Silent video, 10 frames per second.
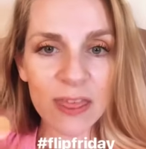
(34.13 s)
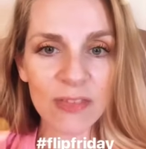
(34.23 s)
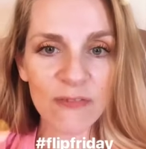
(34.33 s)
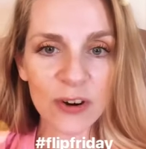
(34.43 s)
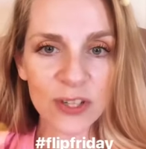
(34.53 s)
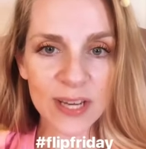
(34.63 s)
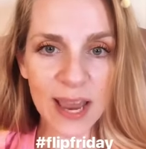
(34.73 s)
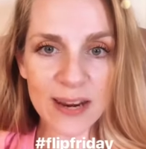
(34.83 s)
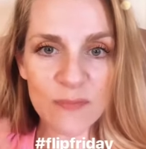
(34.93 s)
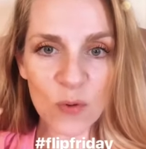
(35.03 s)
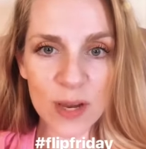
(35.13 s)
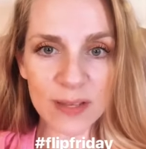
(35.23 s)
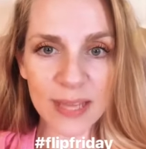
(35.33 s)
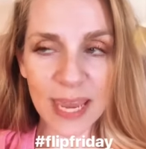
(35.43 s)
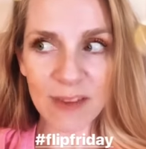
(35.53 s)
First item
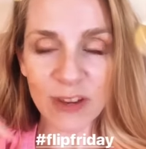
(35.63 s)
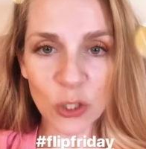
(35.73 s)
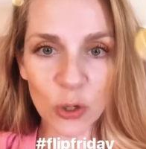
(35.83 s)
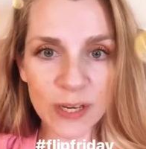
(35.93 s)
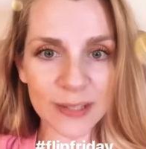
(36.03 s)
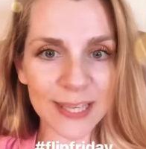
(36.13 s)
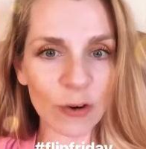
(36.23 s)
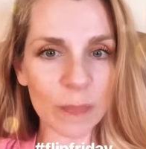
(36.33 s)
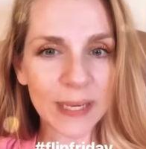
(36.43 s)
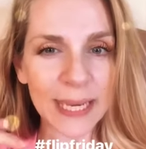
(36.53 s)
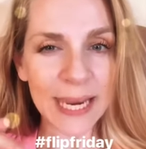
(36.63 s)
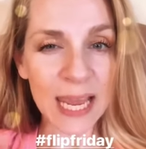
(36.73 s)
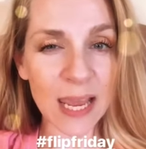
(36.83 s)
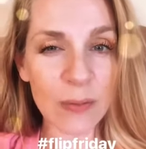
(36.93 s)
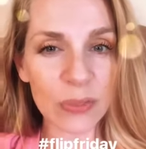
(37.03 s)
was a Victoria's Secret bikini.